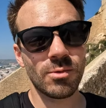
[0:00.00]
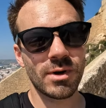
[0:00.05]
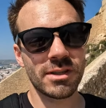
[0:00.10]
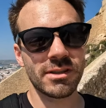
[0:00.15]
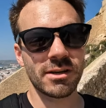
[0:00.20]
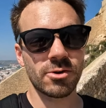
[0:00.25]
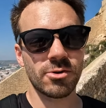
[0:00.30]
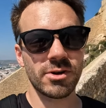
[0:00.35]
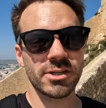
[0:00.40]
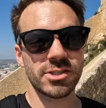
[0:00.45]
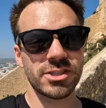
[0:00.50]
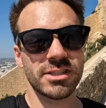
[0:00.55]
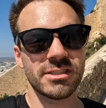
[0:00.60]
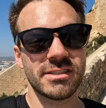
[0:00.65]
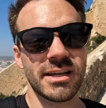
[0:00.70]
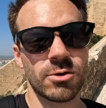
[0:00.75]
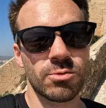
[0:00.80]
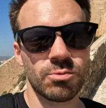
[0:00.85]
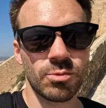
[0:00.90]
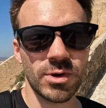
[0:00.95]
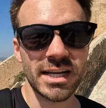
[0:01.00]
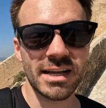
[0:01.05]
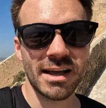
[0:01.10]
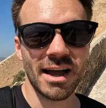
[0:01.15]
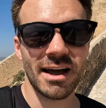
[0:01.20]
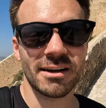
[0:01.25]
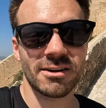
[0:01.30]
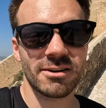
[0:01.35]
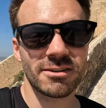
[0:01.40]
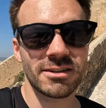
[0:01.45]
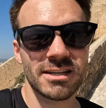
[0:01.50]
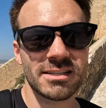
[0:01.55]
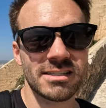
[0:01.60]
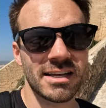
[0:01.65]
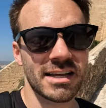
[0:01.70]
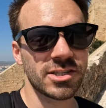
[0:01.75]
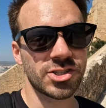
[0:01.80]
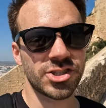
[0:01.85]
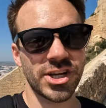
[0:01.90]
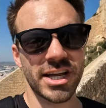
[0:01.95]
when the Christians had reconquered this
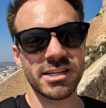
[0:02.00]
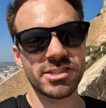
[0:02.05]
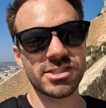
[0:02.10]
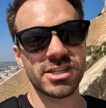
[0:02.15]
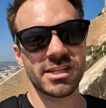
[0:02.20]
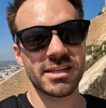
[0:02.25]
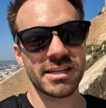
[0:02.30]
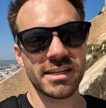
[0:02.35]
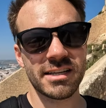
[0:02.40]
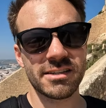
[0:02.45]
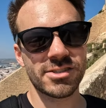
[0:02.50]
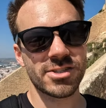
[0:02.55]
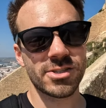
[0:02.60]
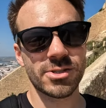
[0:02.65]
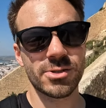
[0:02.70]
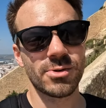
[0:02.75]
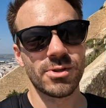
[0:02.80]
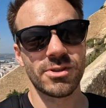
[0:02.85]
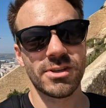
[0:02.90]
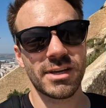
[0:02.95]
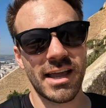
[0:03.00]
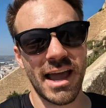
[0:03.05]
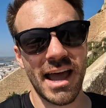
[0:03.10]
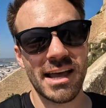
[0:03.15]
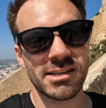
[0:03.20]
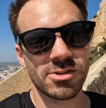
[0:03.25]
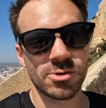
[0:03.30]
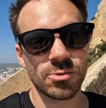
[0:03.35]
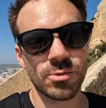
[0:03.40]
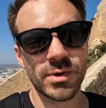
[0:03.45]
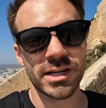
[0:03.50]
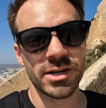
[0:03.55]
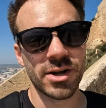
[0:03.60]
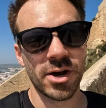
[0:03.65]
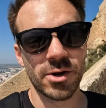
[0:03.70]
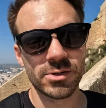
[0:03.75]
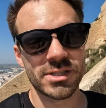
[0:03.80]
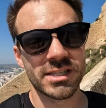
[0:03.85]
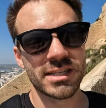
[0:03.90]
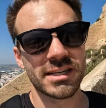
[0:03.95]
and changed it into the castle we
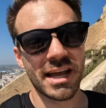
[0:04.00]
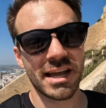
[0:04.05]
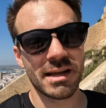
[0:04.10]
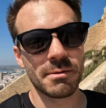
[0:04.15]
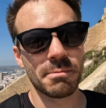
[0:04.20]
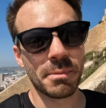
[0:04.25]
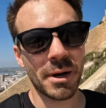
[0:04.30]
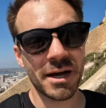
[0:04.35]
know today.